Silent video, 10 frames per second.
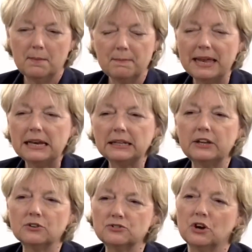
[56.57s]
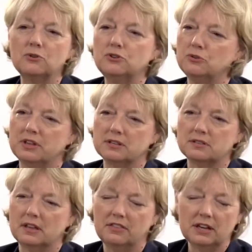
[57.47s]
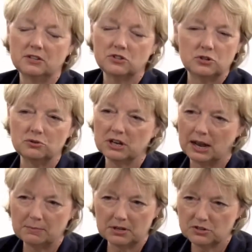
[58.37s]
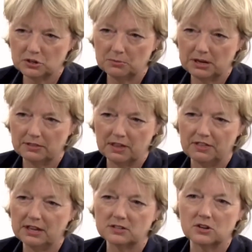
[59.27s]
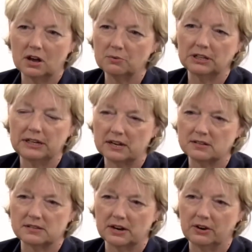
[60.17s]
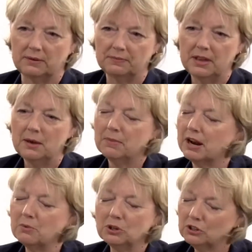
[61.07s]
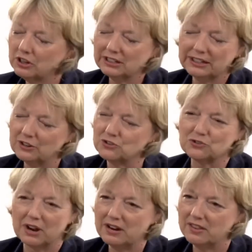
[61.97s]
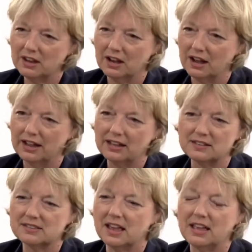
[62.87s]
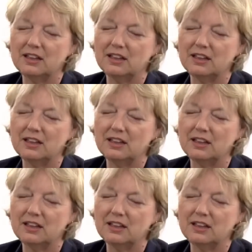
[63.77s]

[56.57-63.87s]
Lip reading: Many leaders don't do this. They think it's too time-consuming. They think it's not really necessary. But I will look a leader straight in the eye and say,